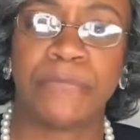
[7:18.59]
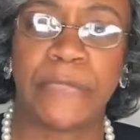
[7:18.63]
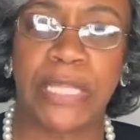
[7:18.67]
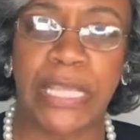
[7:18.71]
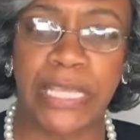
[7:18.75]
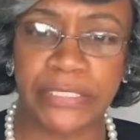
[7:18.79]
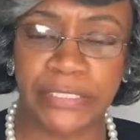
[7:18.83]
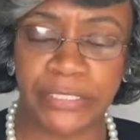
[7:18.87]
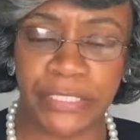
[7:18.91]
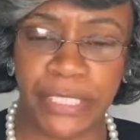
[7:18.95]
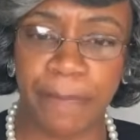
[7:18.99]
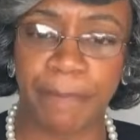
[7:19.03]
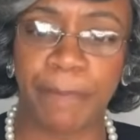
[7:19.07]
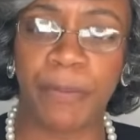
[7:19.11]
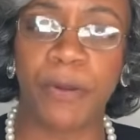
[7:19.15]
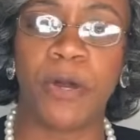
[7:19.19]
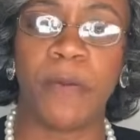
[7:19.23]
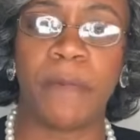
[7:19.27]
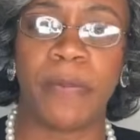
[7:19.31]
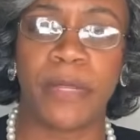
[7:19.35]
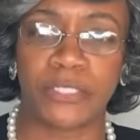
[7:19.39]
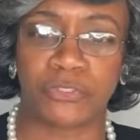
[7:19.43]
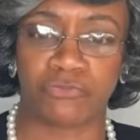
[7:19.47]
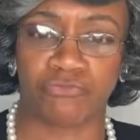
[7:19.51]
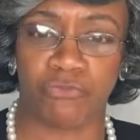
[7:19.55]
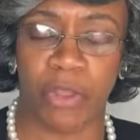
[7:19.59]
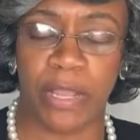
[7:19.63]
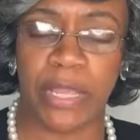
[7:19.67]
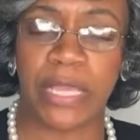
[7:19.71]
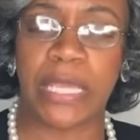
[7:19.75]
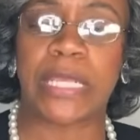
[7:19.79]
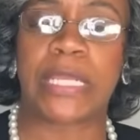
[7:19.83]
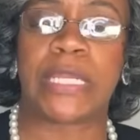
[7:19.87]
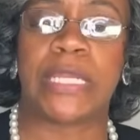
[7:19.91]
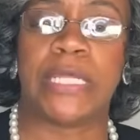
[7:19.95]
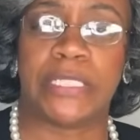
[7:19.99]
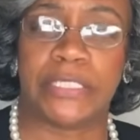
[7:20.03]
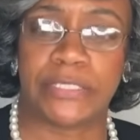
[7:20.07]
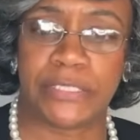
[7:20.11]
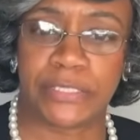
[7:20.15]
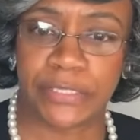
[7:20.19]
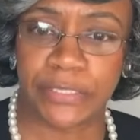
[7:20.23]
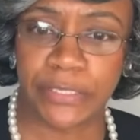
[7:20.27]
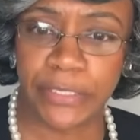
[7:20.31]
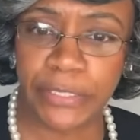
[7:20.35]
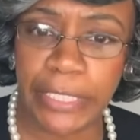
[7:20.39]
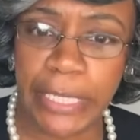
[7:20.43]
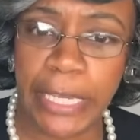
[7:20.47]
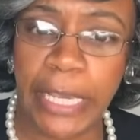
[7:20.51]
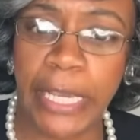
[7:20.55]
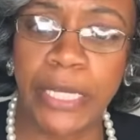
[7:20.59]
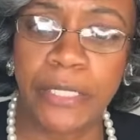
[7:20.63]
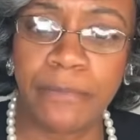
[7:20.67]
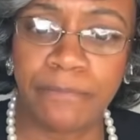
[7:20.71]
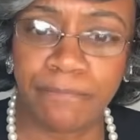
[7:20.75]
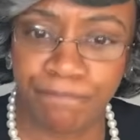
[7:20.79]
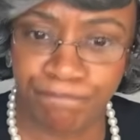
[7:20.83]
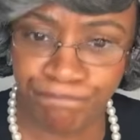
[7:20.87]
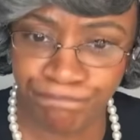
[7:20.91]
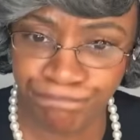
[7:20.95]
That's it, public drunkenness. Yep.